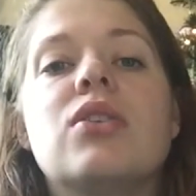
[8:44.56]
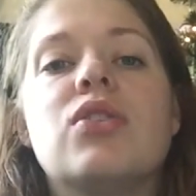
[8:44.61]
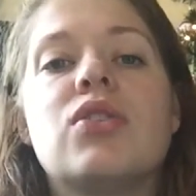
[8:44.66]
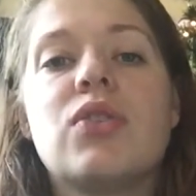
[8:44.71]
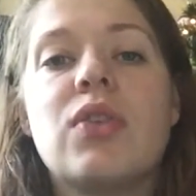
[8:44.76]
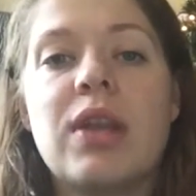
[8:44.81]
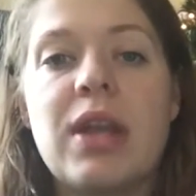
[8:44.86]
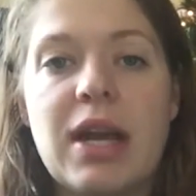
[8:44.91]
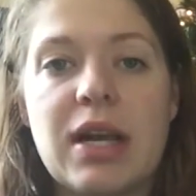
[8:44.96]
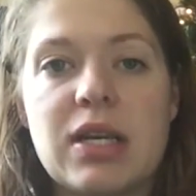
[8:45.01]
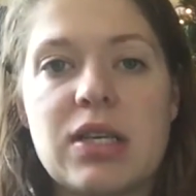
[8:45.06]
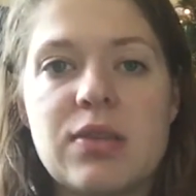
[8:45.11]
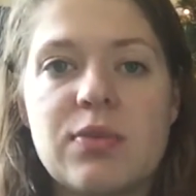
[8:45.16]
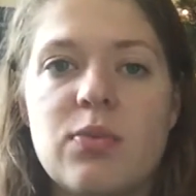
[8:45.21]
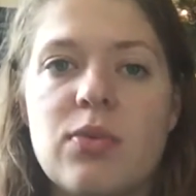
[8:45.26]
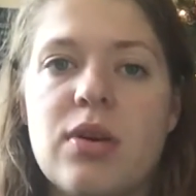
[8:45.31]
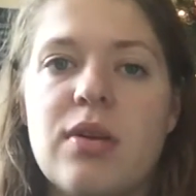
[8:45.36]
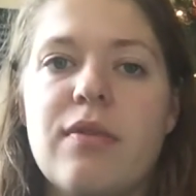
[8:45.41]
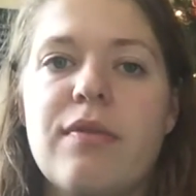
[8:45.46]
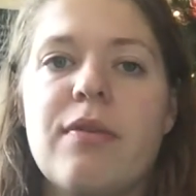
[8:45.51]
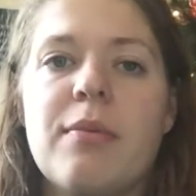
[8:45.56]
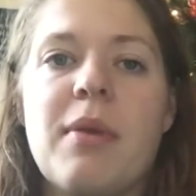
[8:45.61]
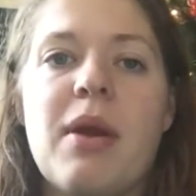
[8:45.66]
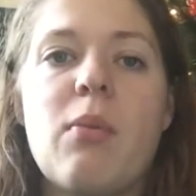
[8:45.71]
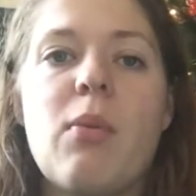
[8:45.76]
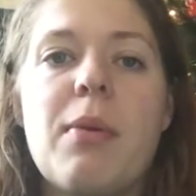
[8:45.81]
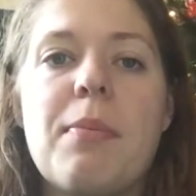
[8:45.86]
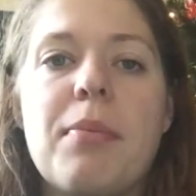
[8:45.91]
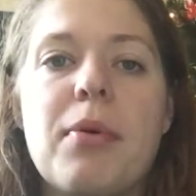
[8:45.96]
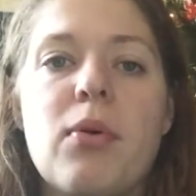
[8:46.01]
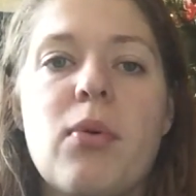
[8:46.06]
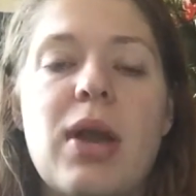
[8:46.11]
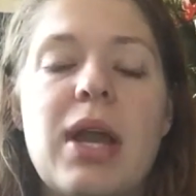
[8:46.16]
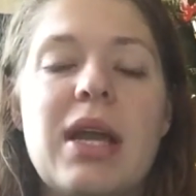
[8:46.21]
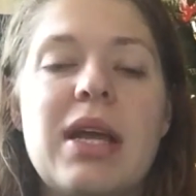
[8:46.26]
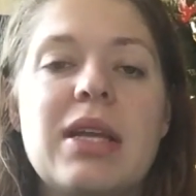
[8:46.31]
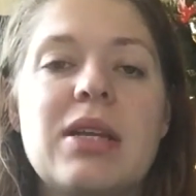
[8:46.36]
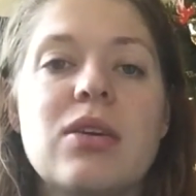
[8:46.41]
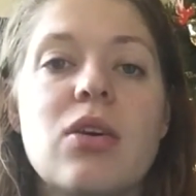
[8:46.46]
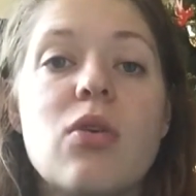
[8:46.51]
to the next one for my whip
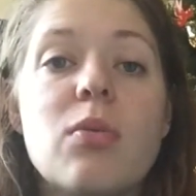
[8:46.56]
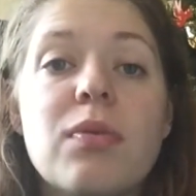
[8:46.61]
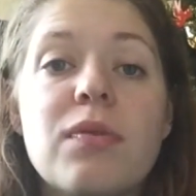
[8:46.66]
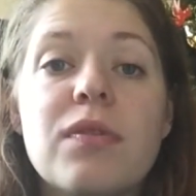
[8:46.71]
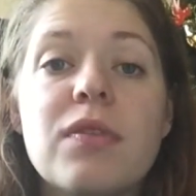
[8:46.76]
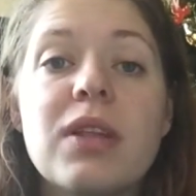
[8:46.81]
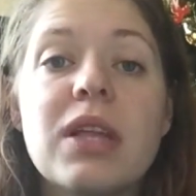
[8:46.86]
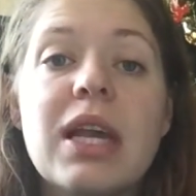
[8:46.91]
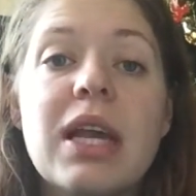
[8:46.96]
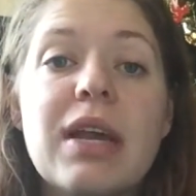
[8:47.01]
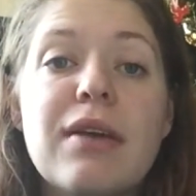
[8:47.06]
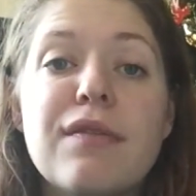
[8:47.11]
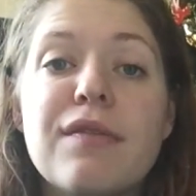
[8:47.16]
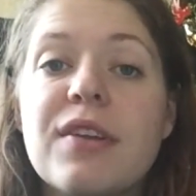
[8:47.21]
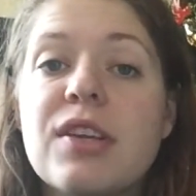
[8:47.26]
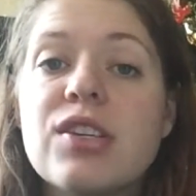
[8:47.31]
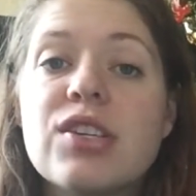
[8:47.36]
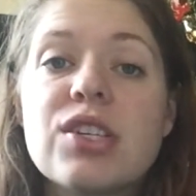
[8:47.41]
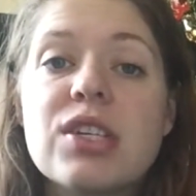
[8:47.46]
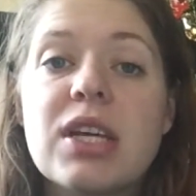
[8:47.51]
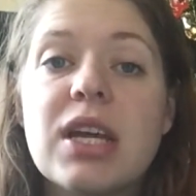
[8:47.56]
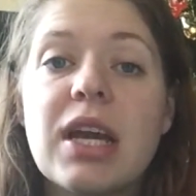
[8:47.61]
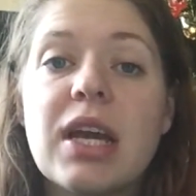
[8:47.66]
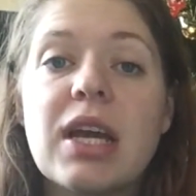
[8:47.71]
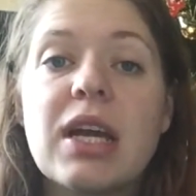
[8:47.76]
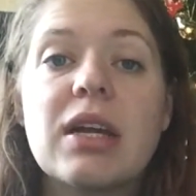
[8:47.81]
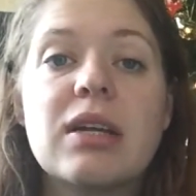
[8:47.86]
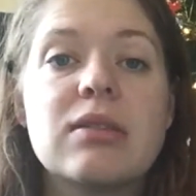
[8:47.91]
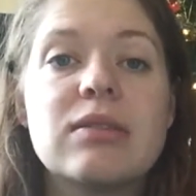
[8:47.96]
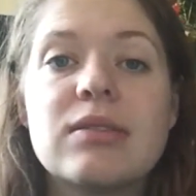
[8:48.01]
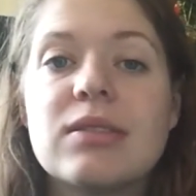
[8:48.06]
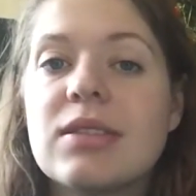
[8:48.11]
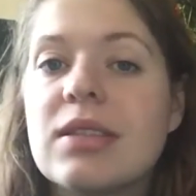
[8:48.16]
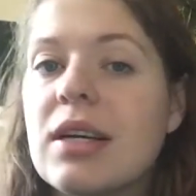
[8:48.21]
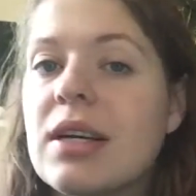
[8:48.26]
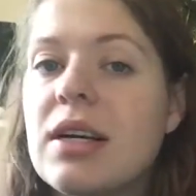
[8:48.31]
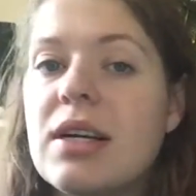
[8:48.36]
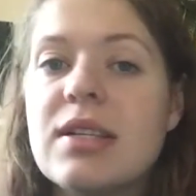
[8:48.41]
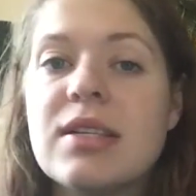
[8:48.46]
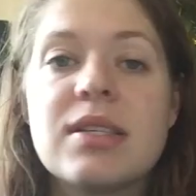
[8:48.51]
parade. Hopefully finishing
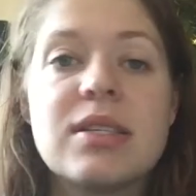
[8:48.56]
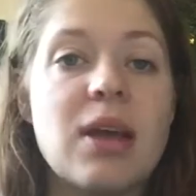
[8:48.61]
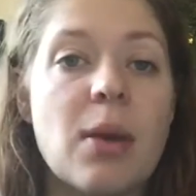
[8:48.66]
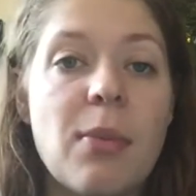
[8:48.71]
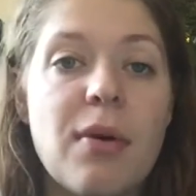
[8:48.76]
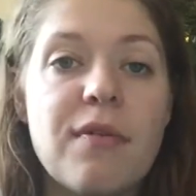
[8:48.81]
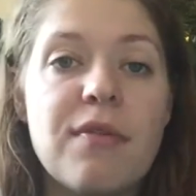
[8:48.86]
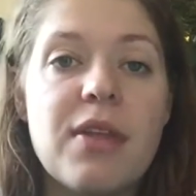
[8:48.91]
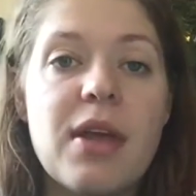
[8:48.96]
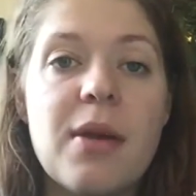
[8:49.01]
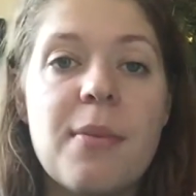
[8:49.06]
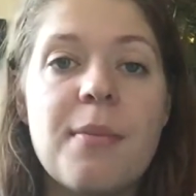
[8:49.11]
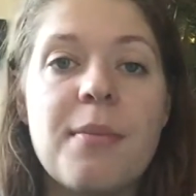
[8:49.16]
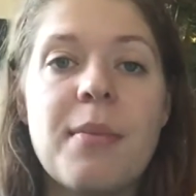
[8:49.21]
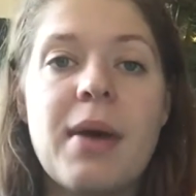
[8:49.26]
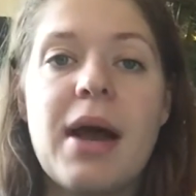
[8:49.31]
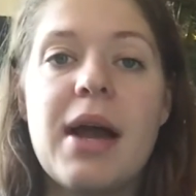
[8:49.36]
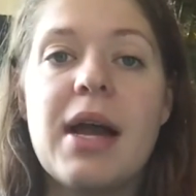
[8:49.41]
some of them.